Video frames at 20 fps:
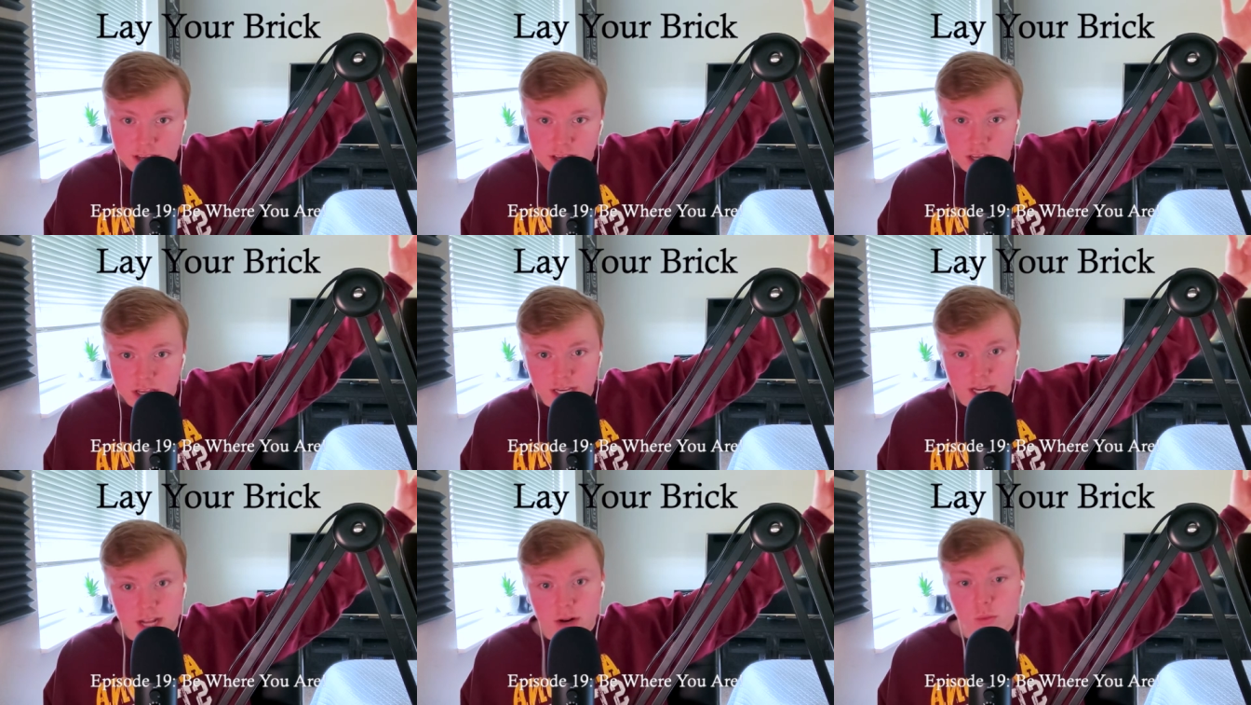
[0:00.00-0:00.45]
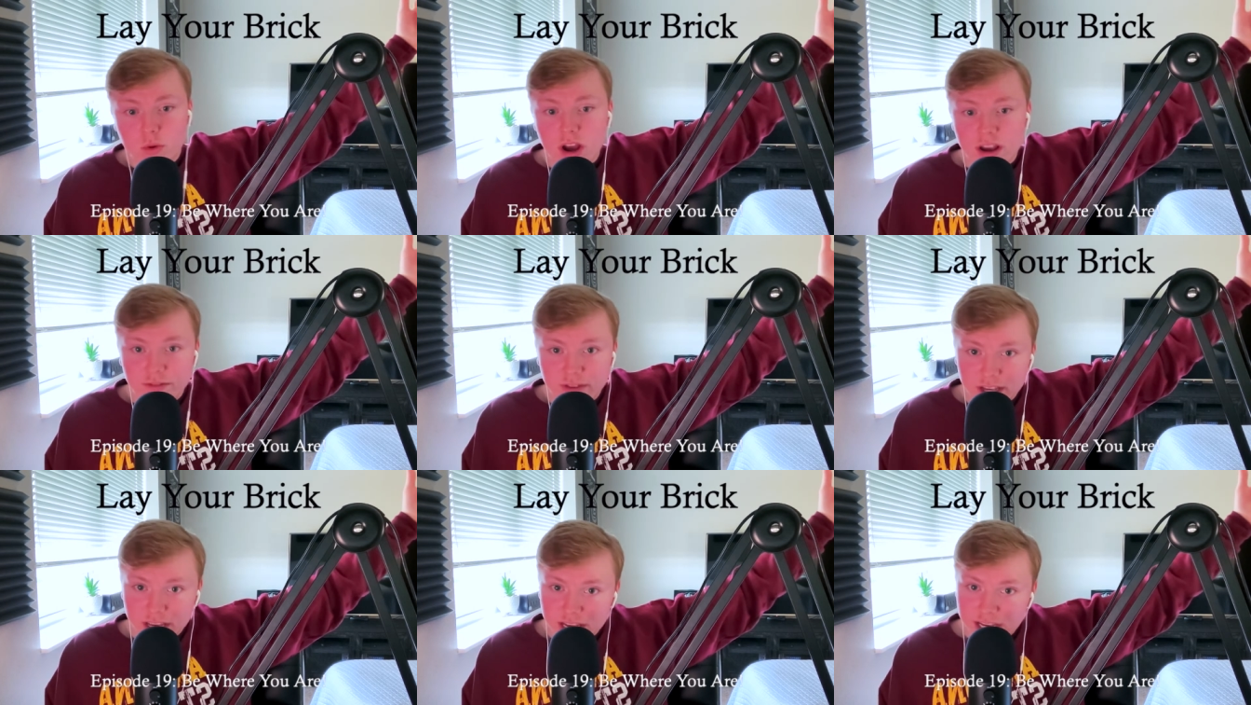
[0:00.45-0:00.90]
You got a
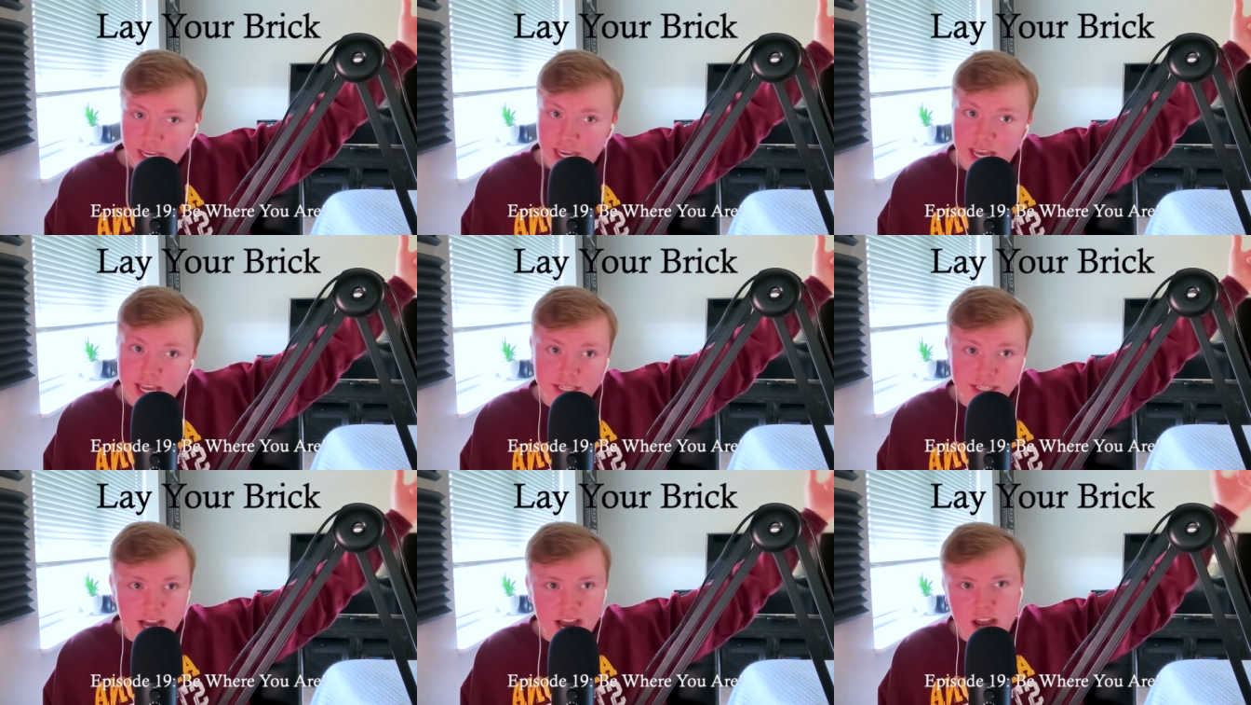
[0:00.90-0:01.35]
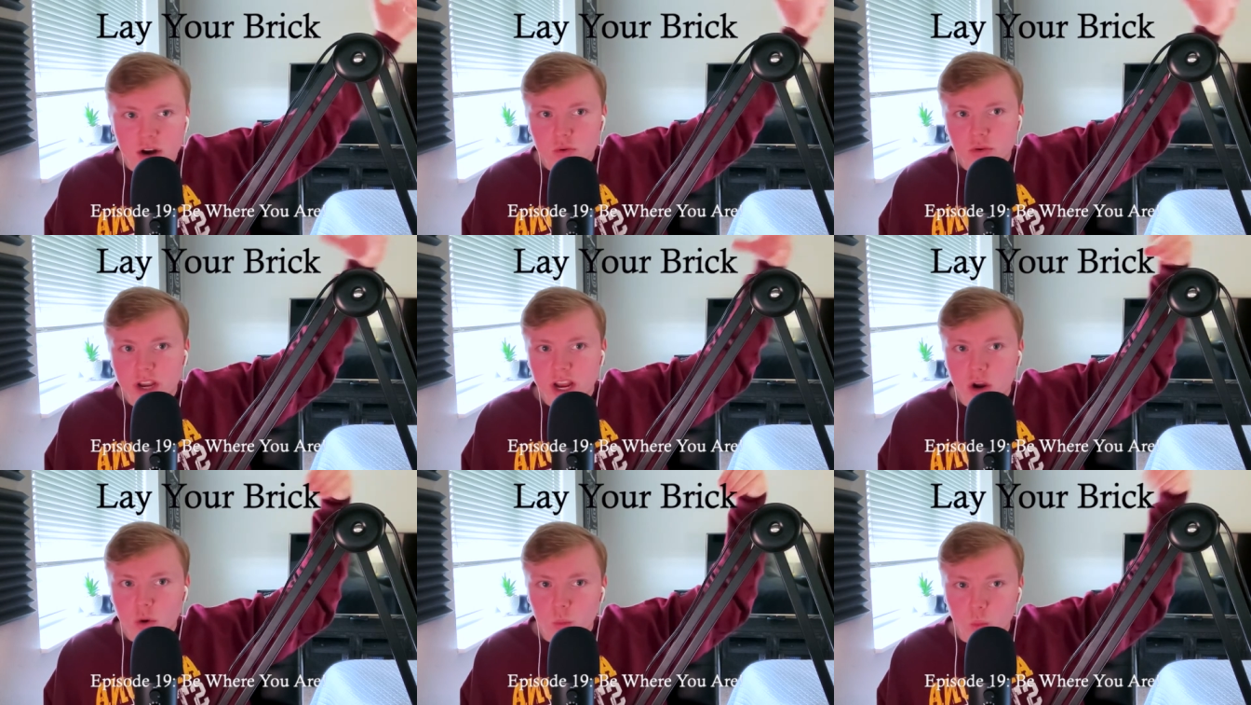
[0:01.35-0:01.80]
wife, you got kids. I don't
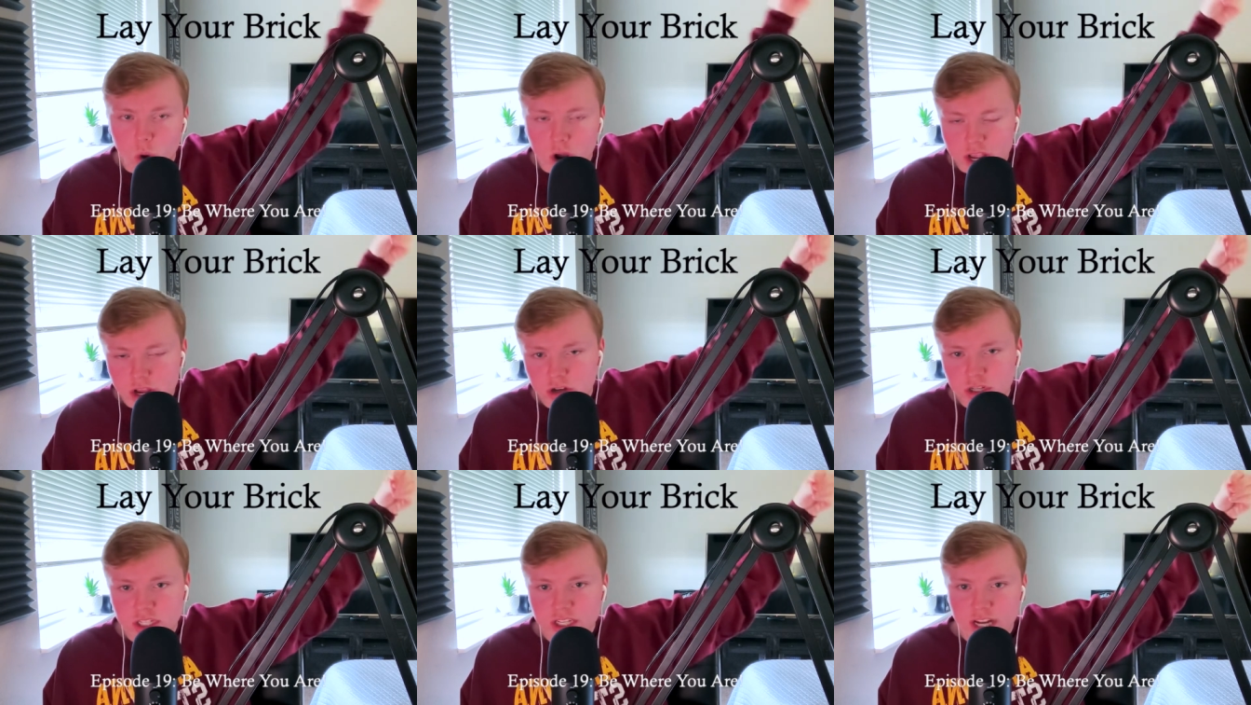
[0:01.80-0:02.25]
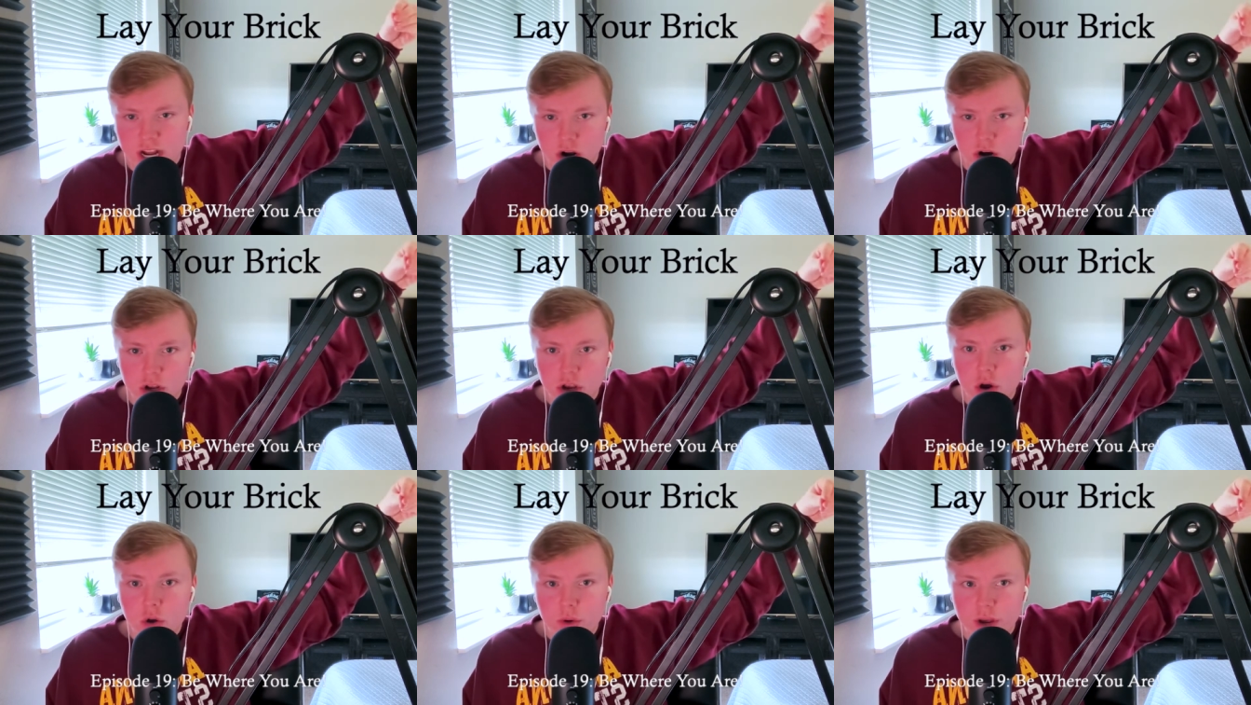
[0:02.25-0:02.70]
care what your
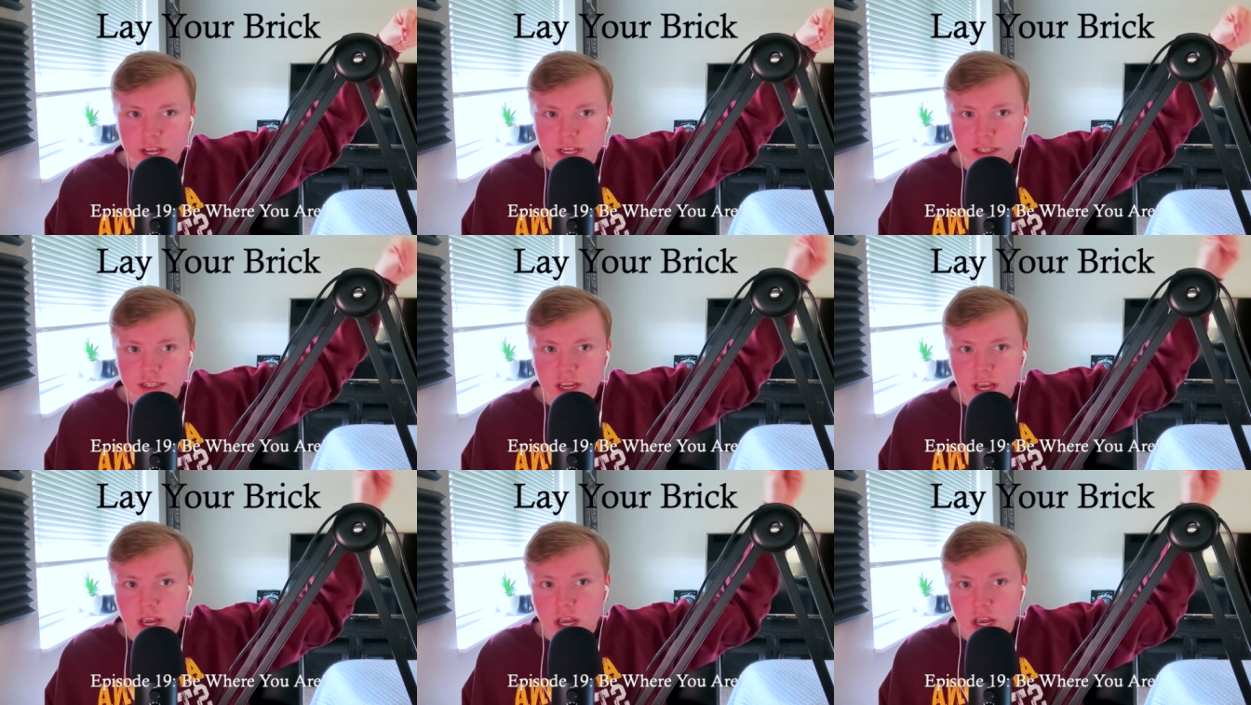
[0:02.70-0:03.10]
scenario is,